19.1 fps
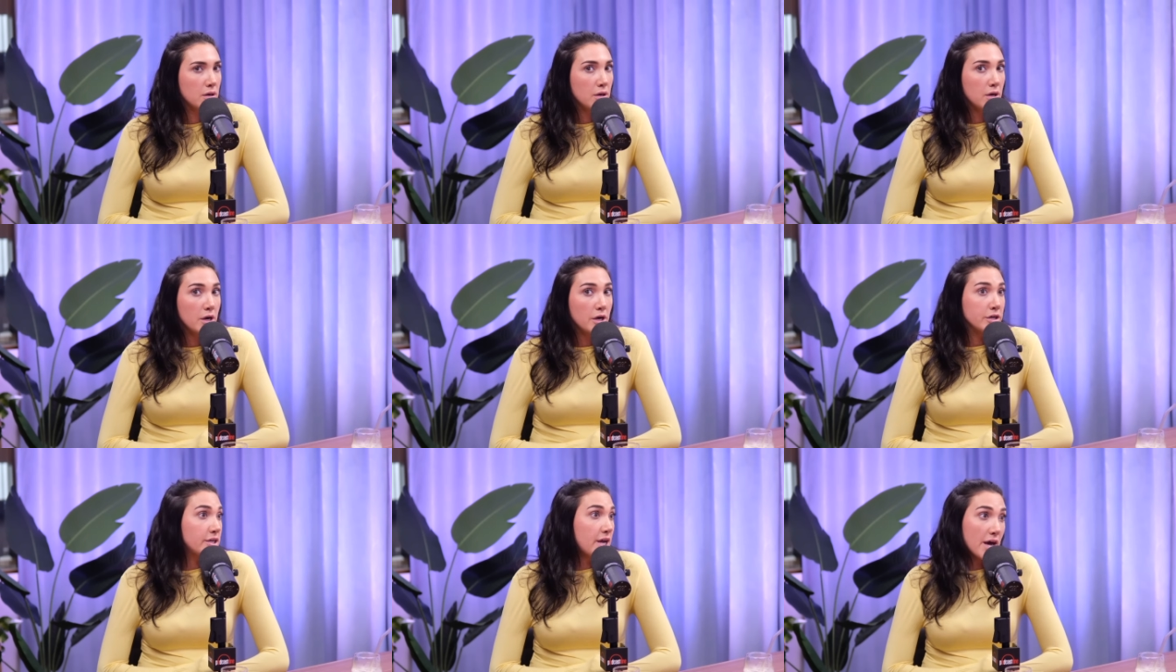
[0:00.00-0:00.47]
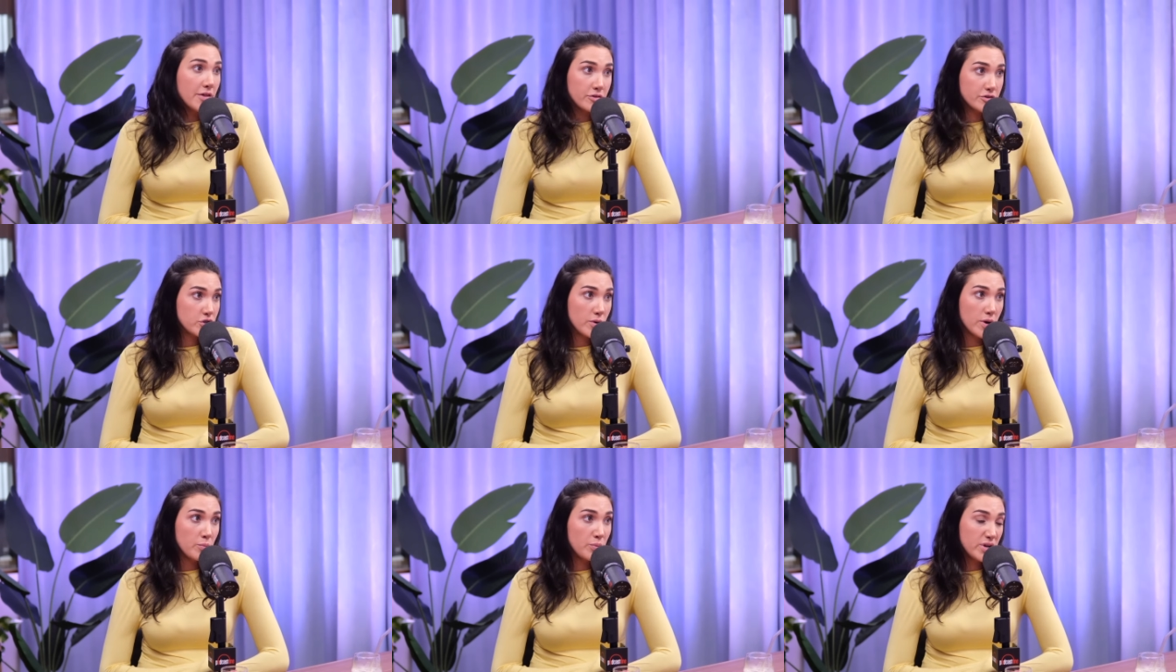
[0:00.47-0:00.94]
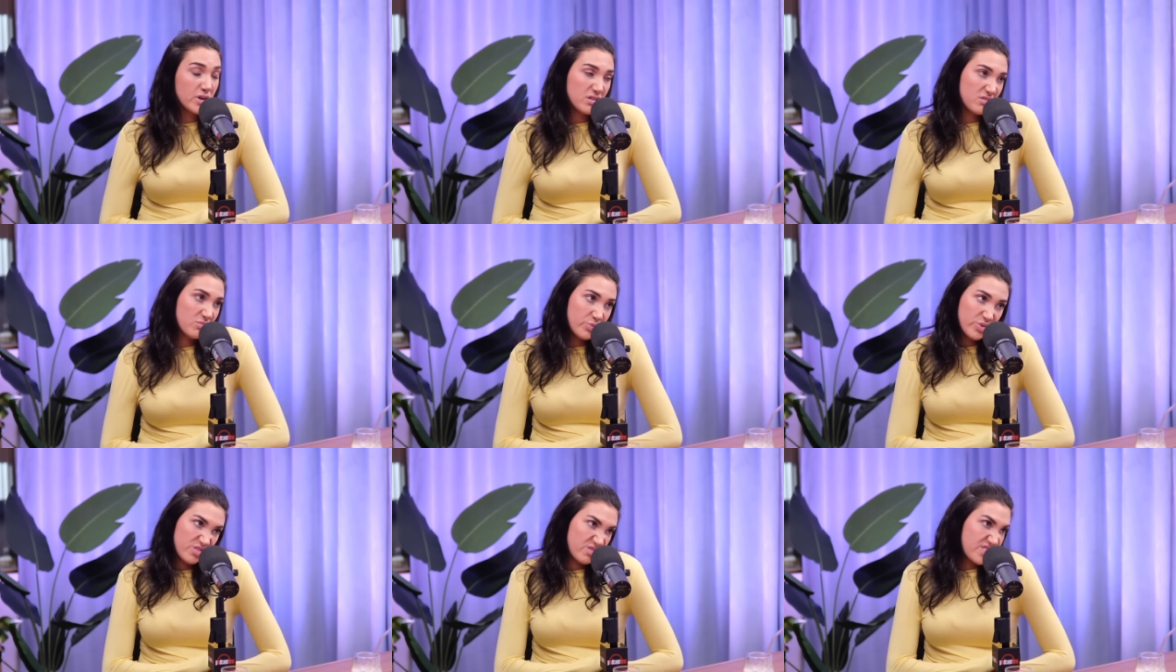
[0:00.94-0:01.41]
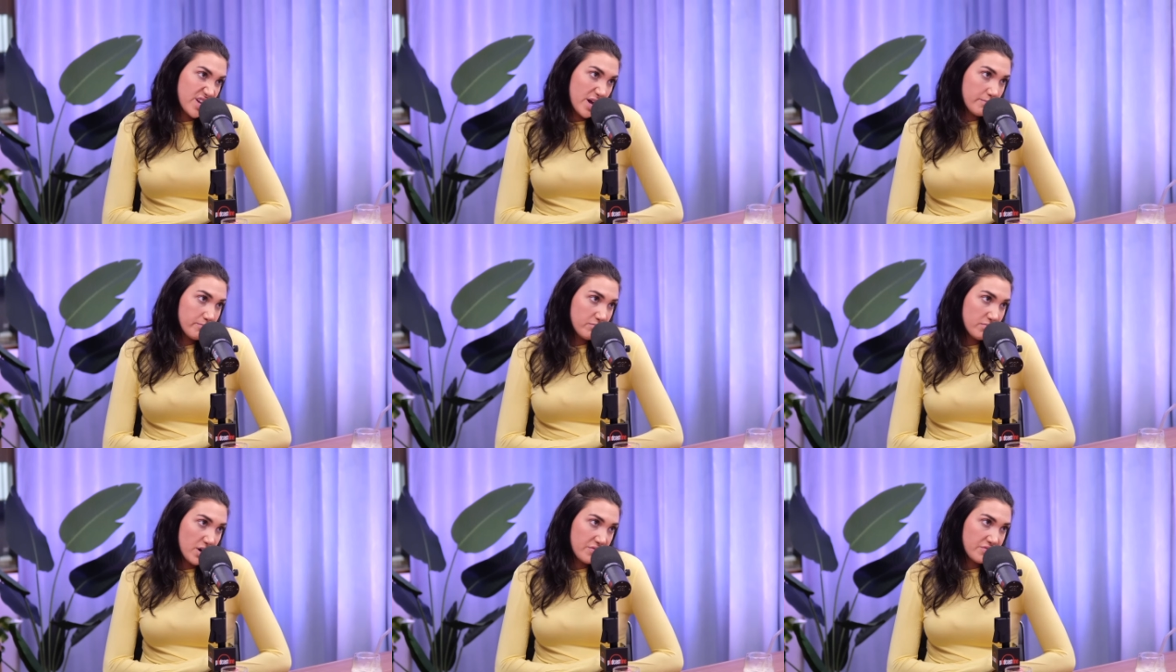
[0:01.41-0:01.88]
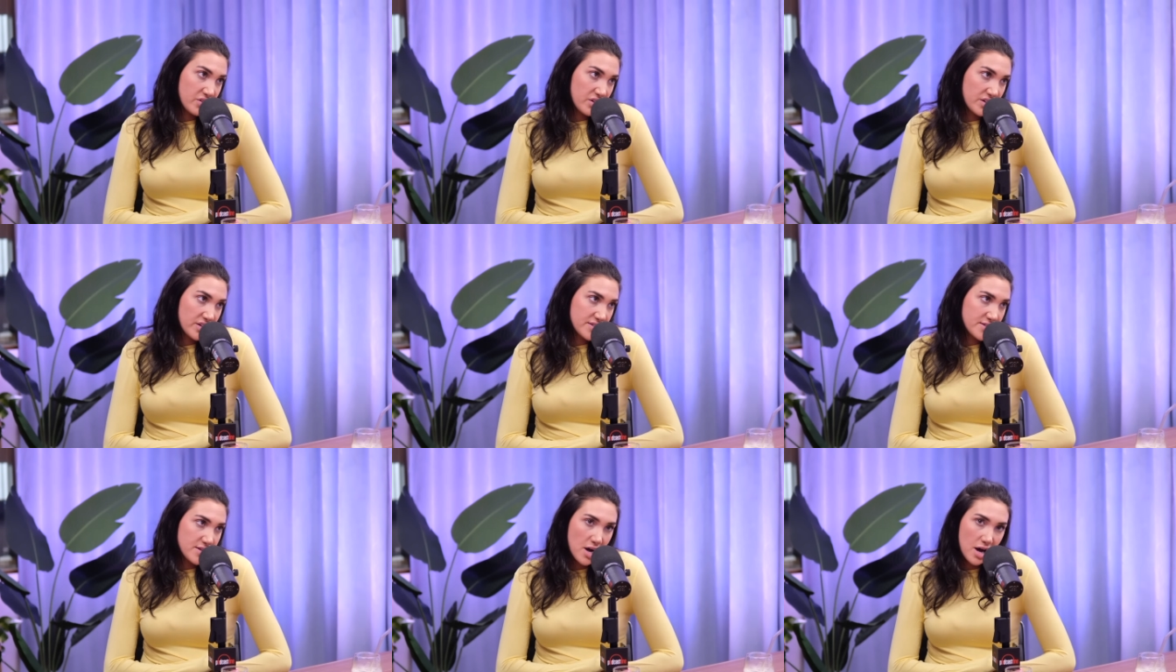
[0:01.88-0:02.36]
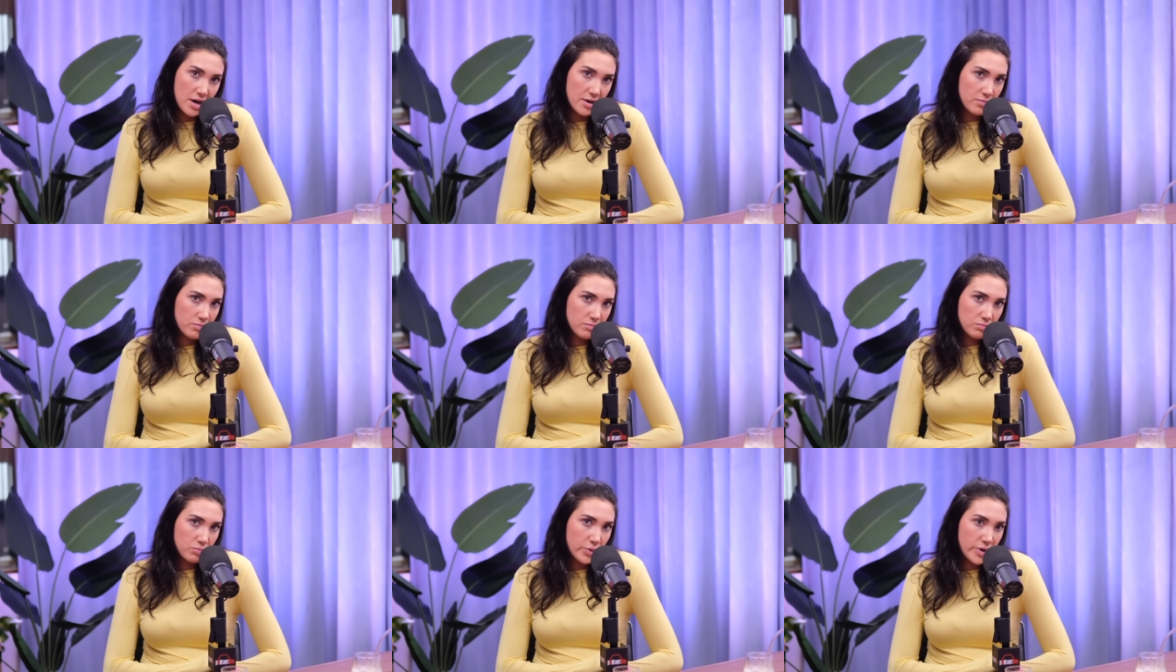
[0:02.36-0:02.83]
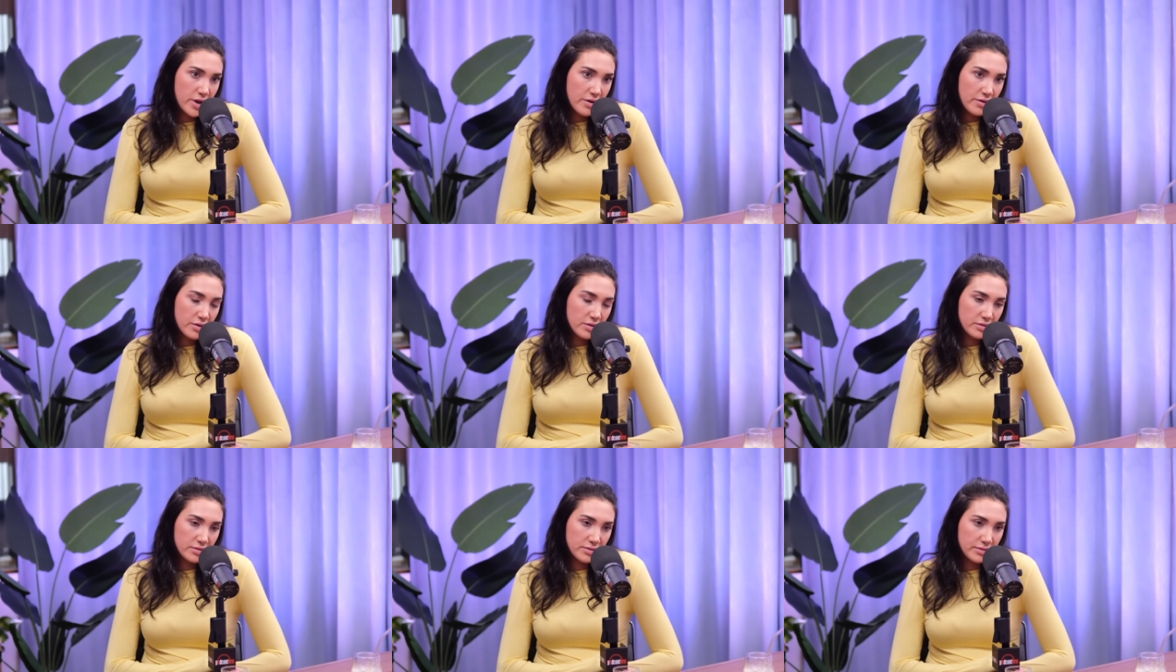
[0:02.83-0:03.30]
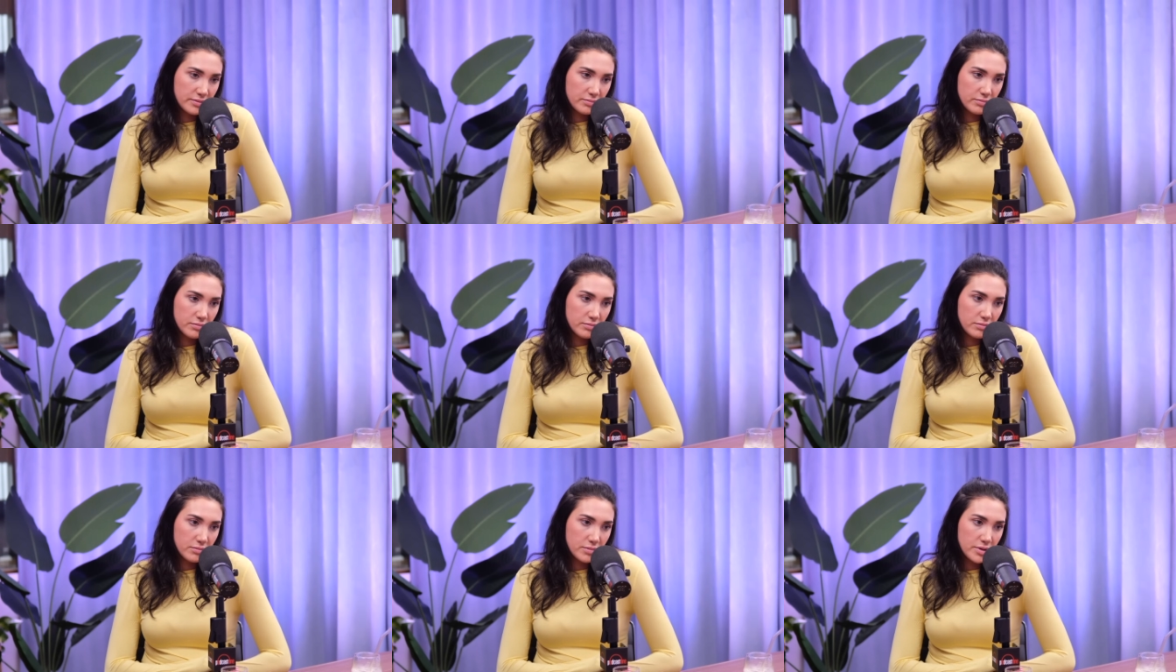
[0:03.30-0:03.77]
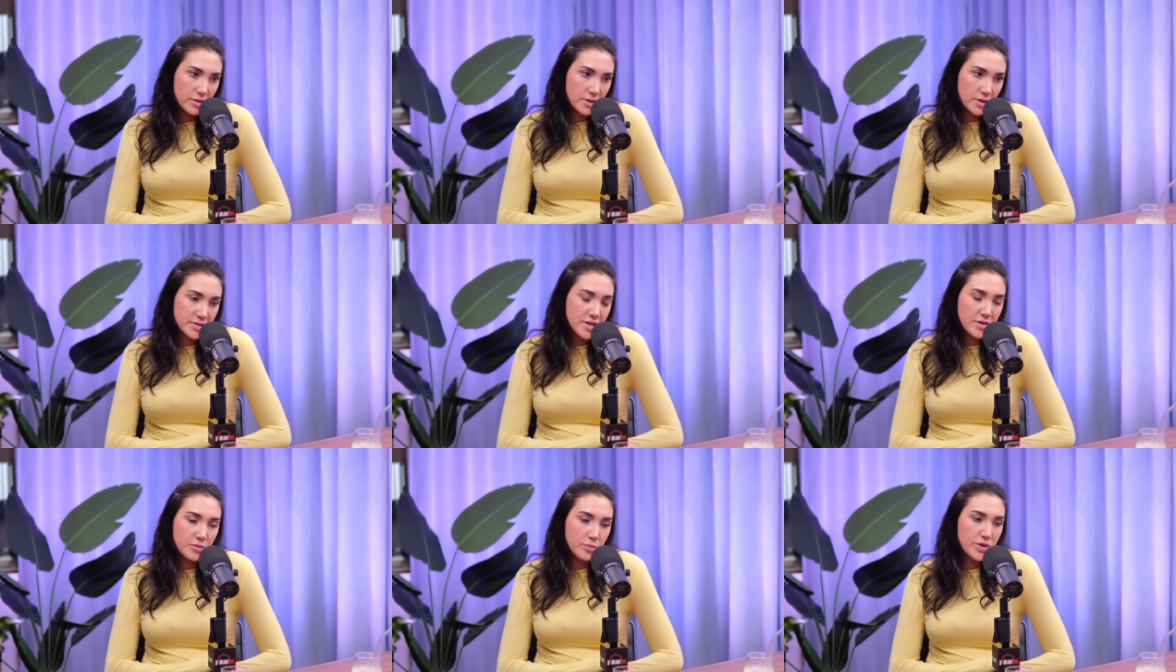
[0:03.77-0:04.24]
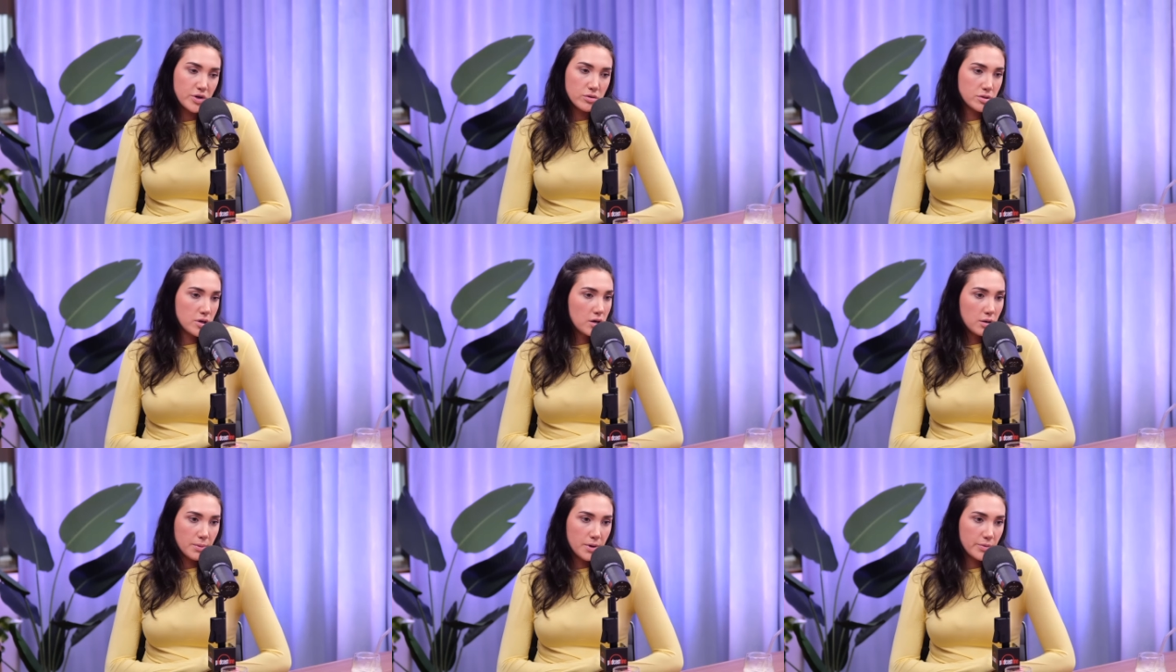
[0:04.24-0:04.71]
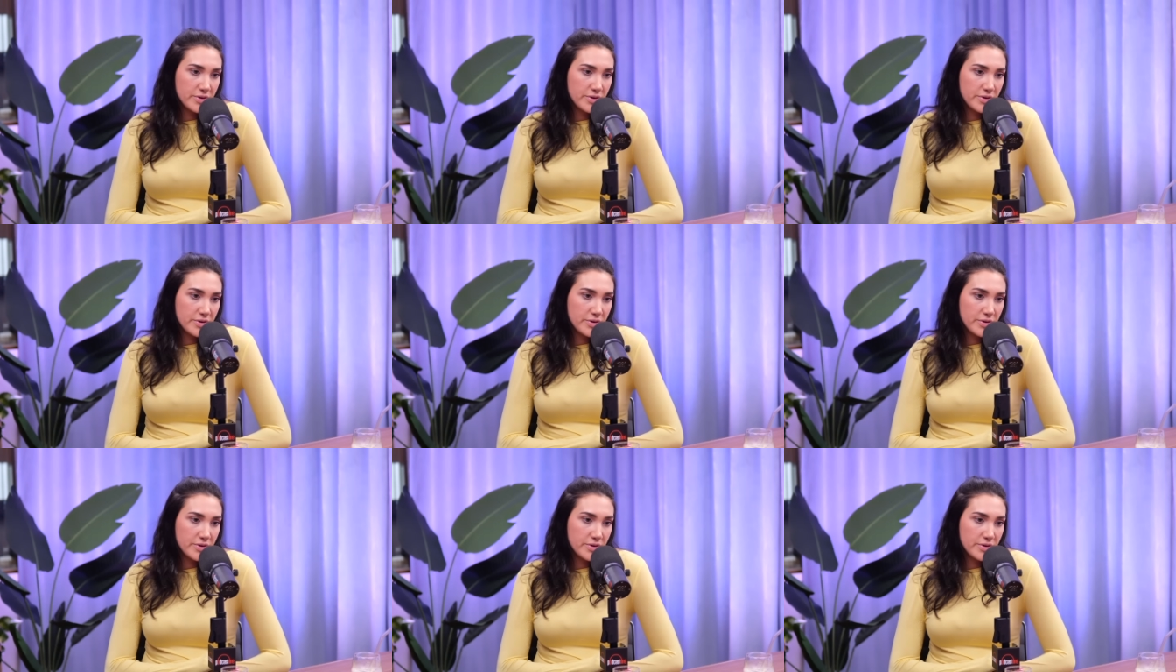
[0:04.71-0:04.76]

Yeah, there's no, same. I feel like it's not that we don't talk about it.